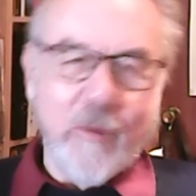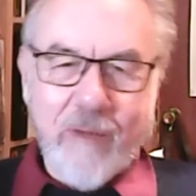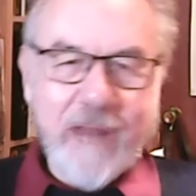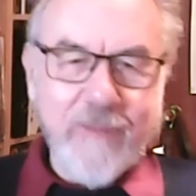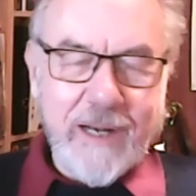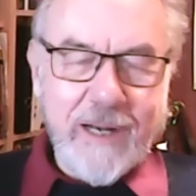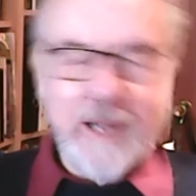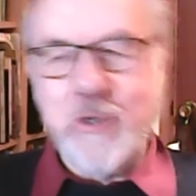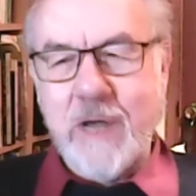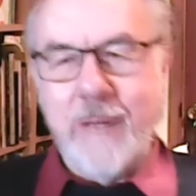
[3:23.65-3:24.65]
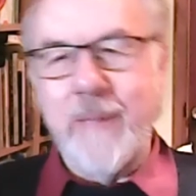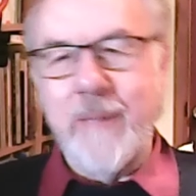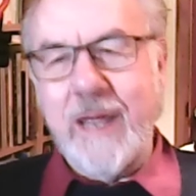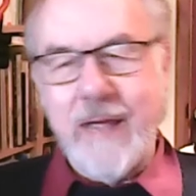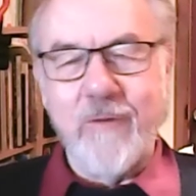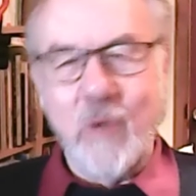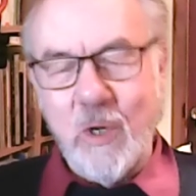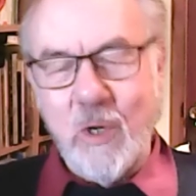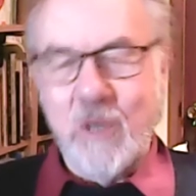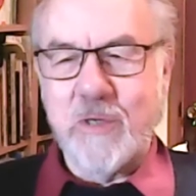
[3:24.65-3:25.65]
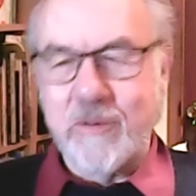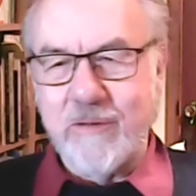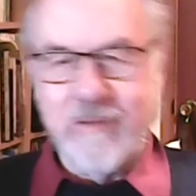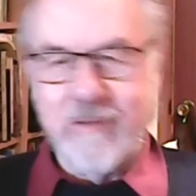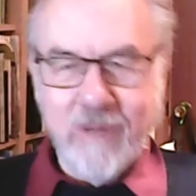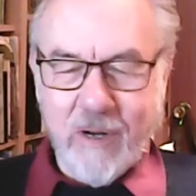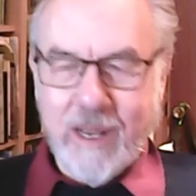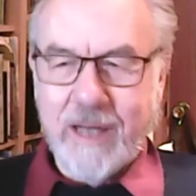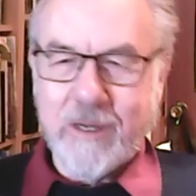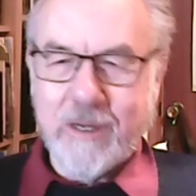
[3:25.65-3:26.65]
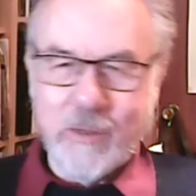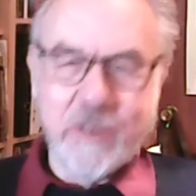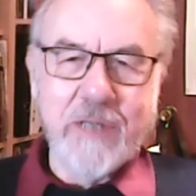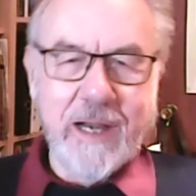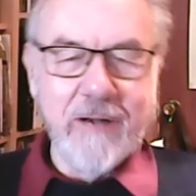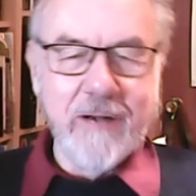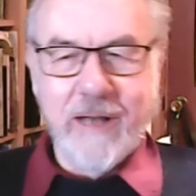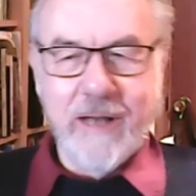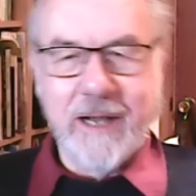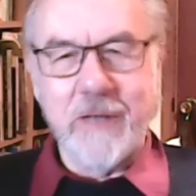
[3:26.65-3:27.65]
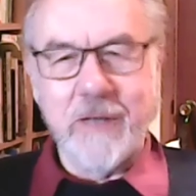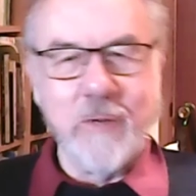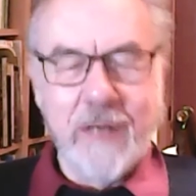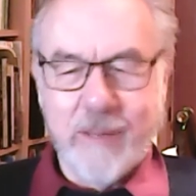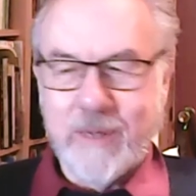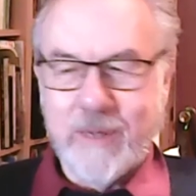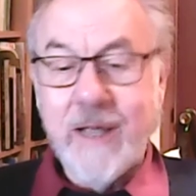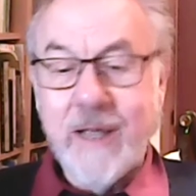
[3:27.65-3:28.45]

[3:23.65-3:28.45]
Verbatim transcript: Break for lunch, come back, have a rehearsal, not like it, do a take, not like it, do another one.